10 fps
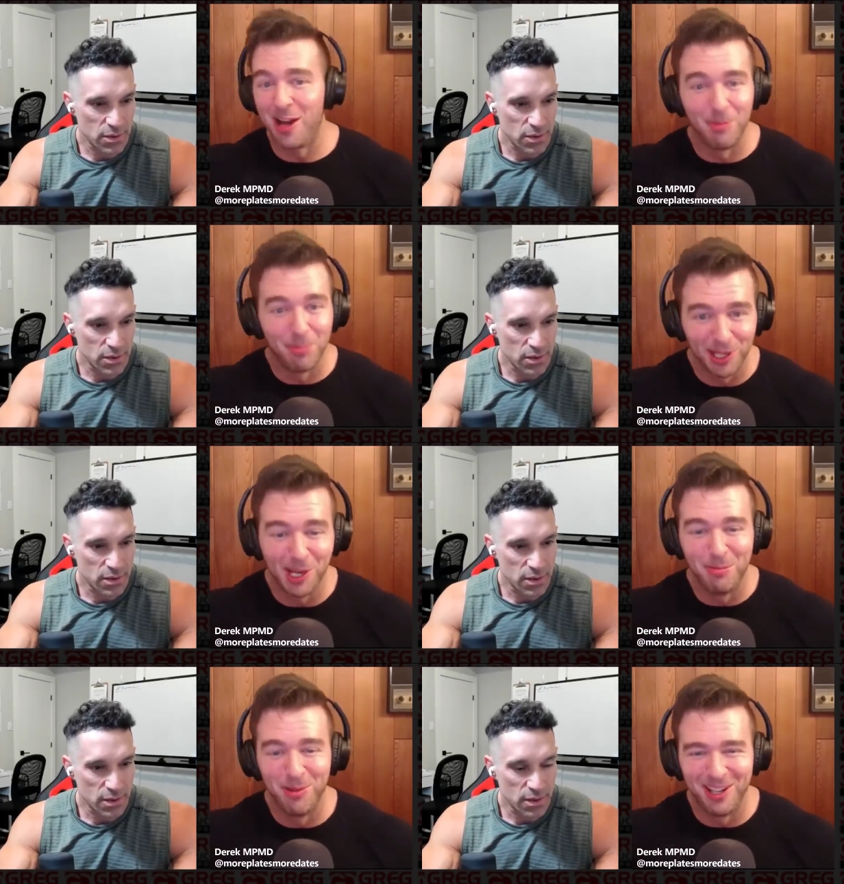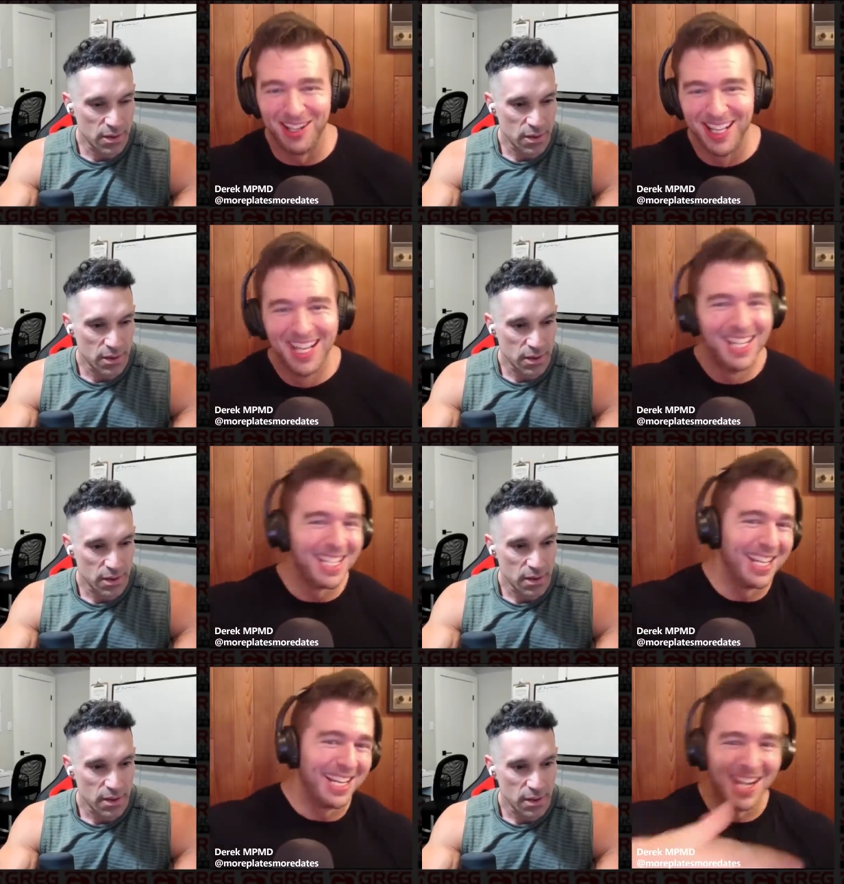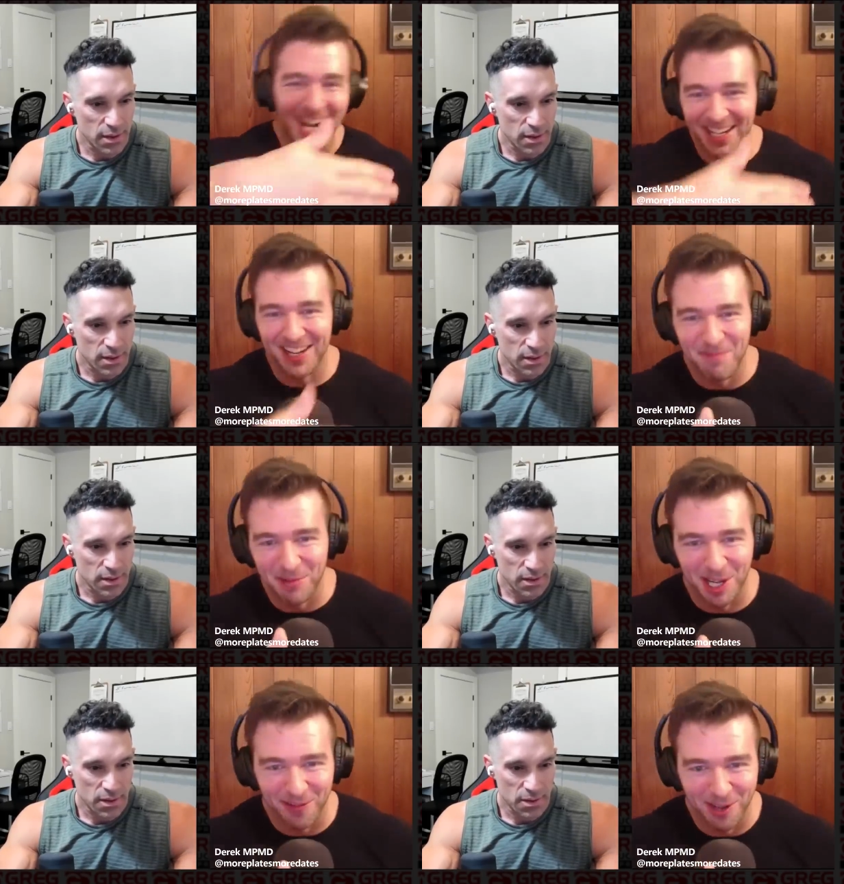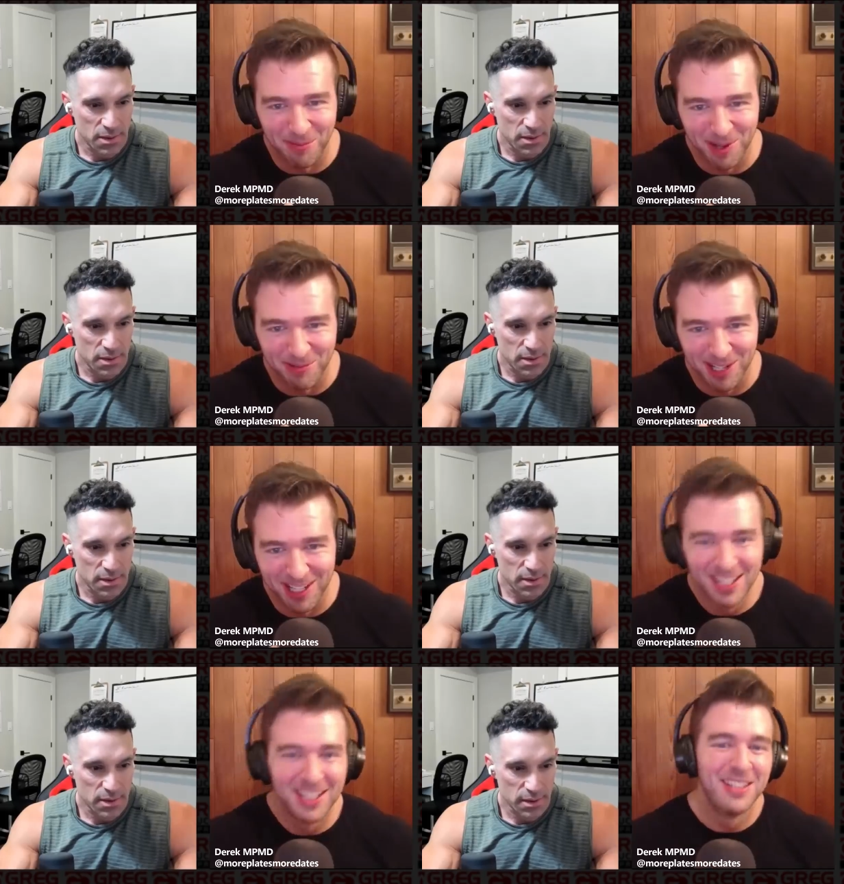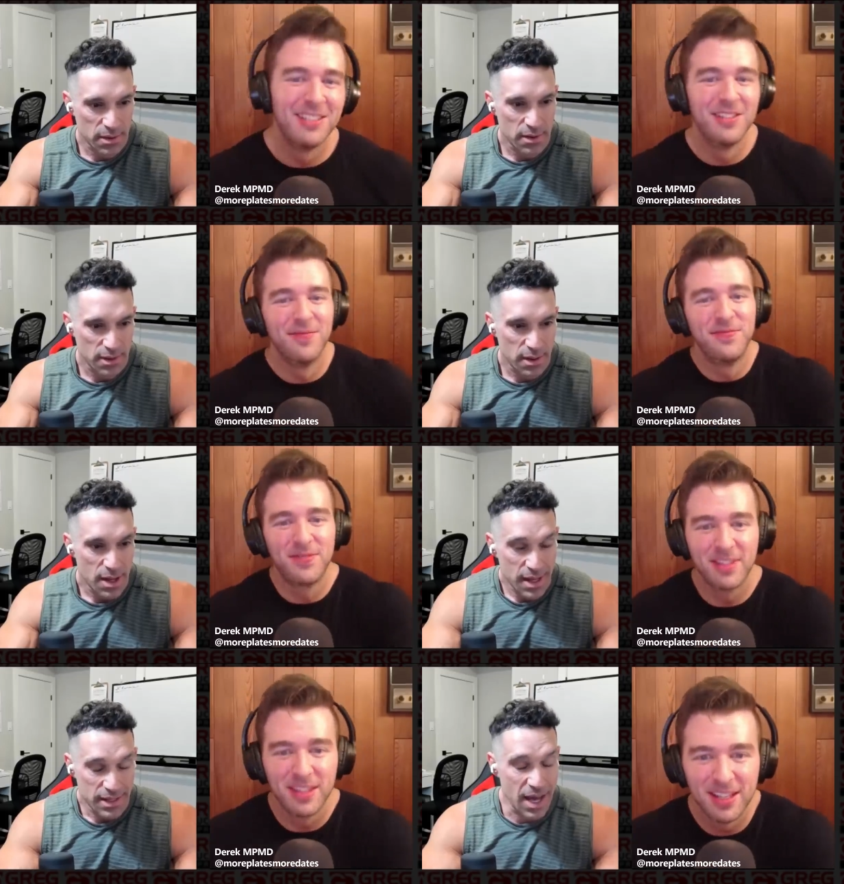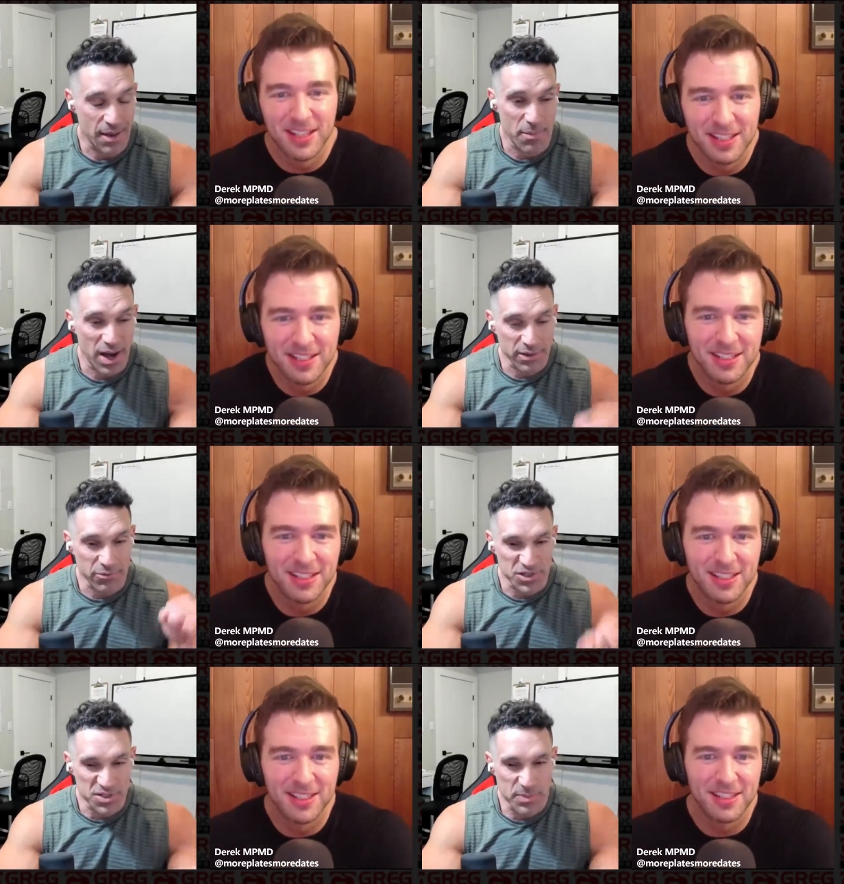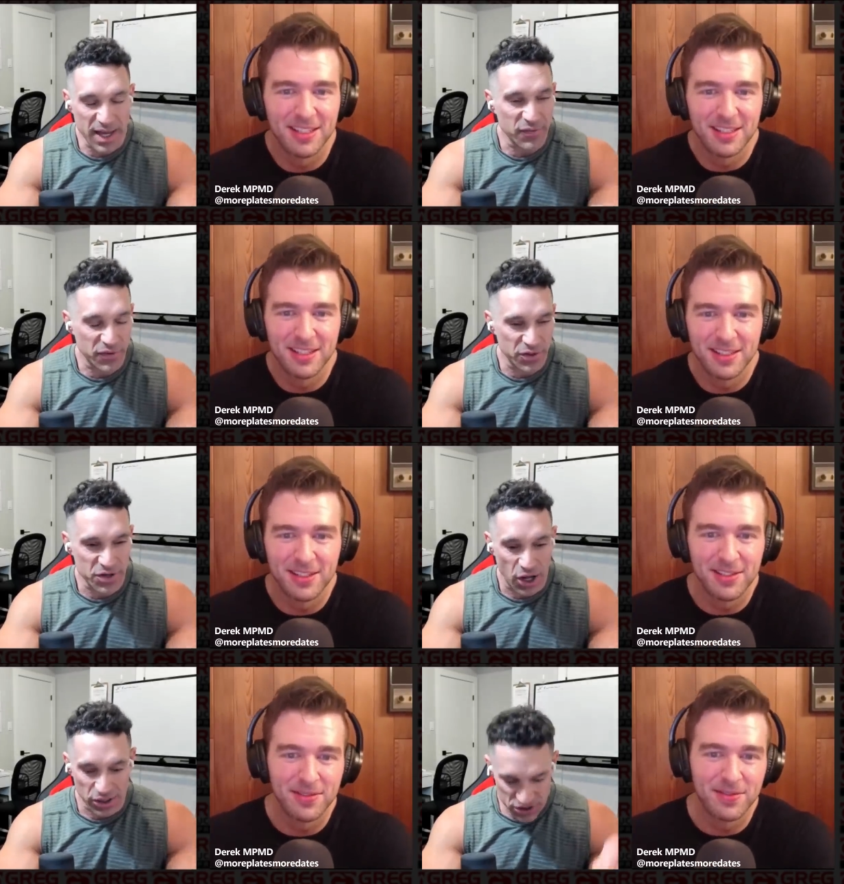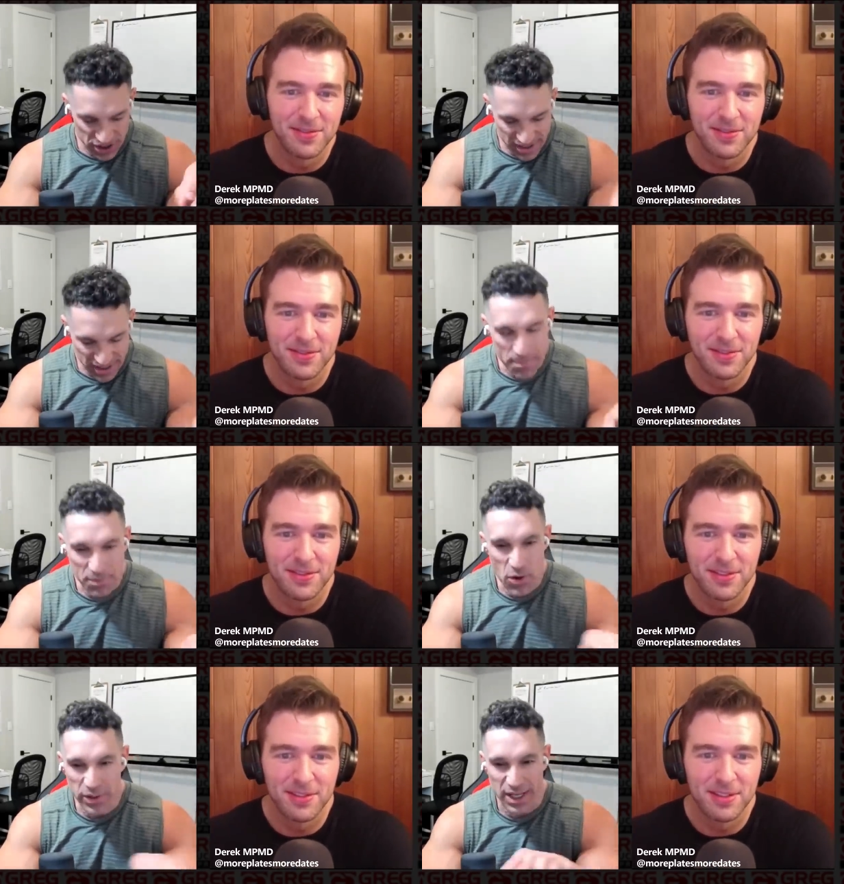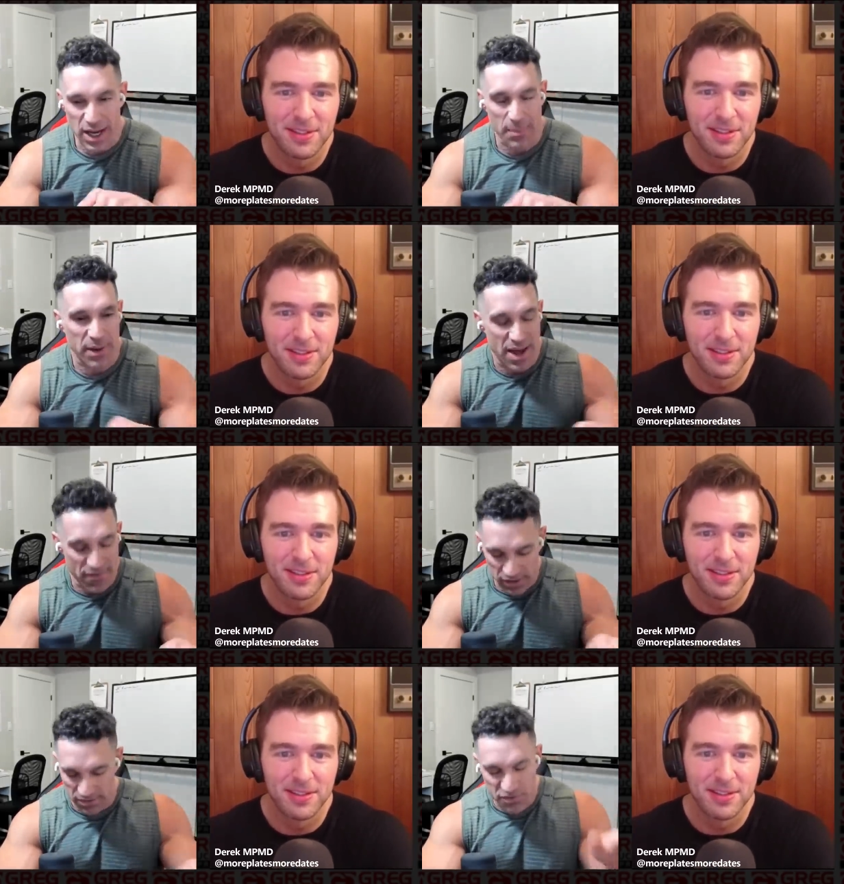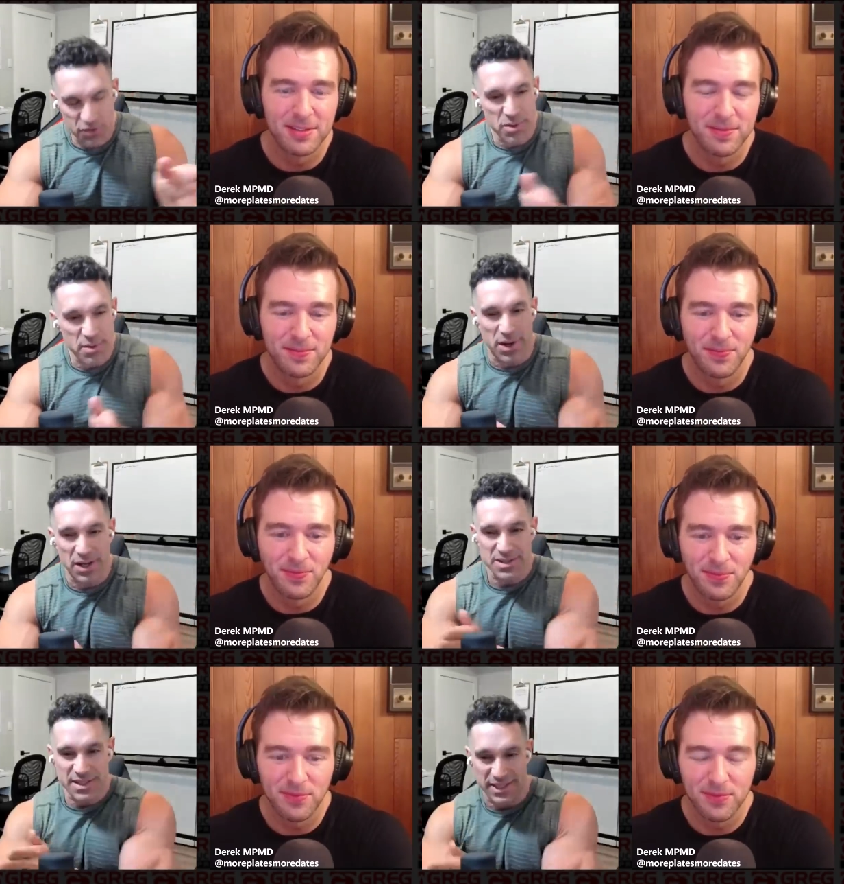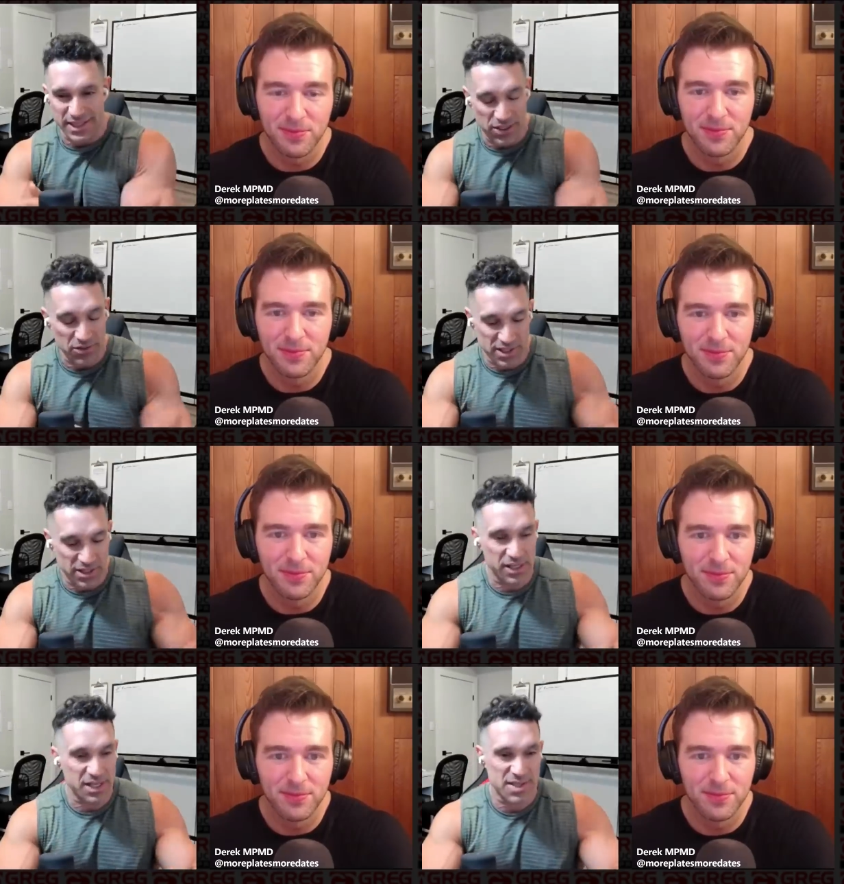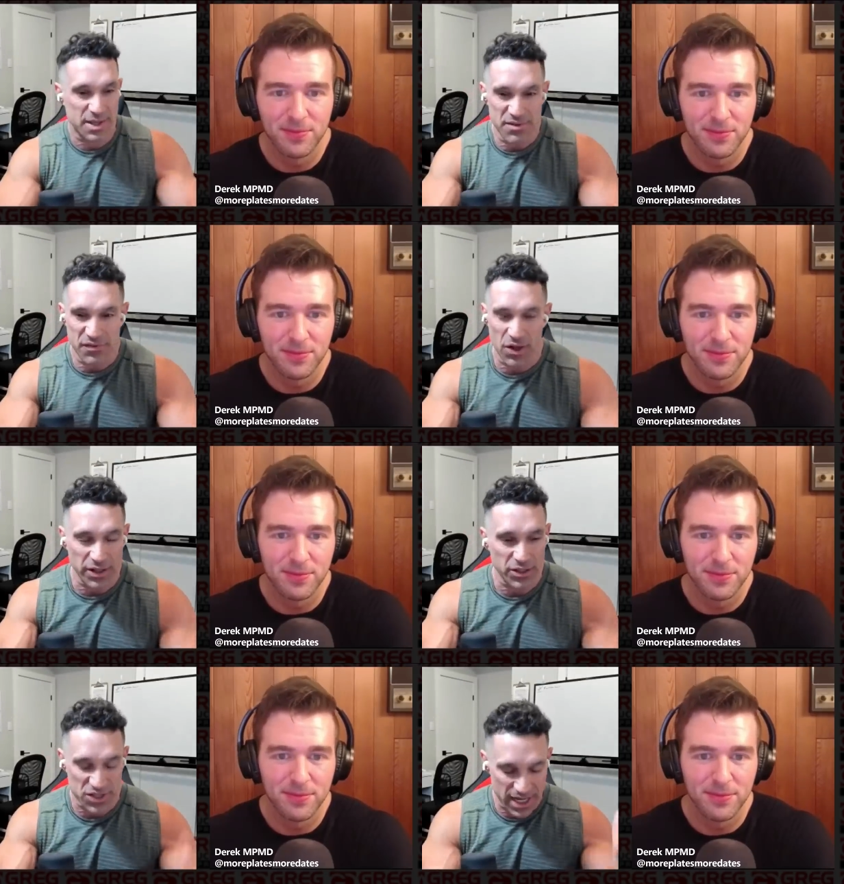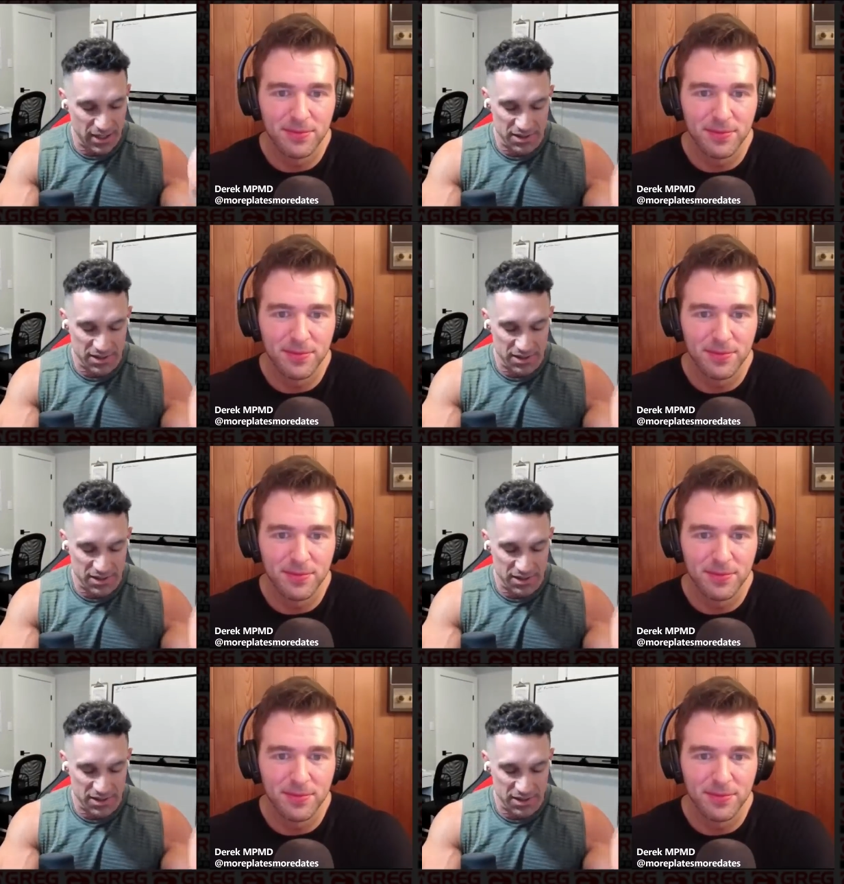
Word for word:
Speaker 1: applicable to like 99% of other people
Speaker 2: yeah, my respect for your knowledge, it kept going up every through the months and the years, literally, because I've been following your channel